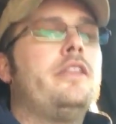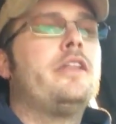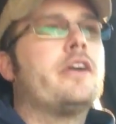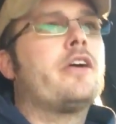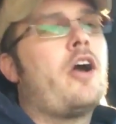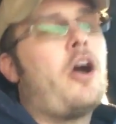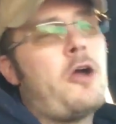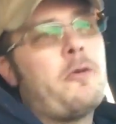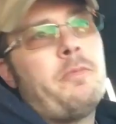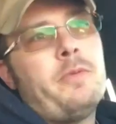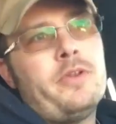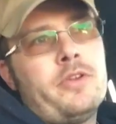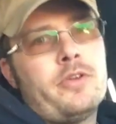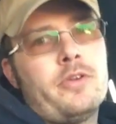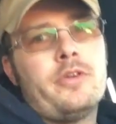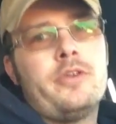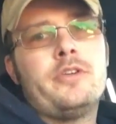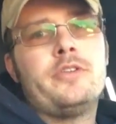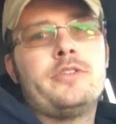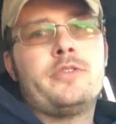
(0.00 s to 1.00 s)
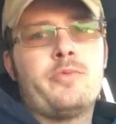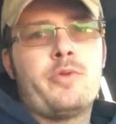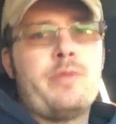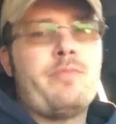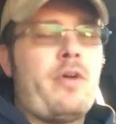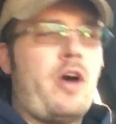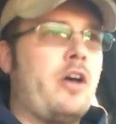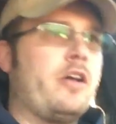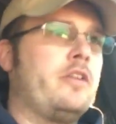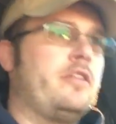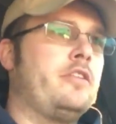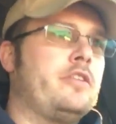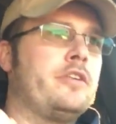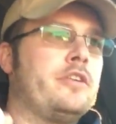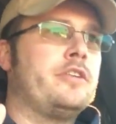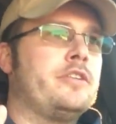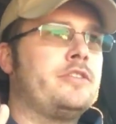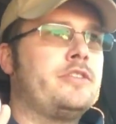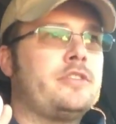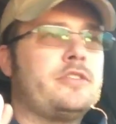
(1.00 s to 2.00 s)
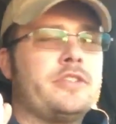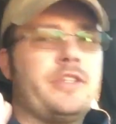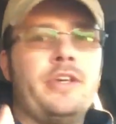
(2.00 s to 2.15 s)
the carpenters, remodelers,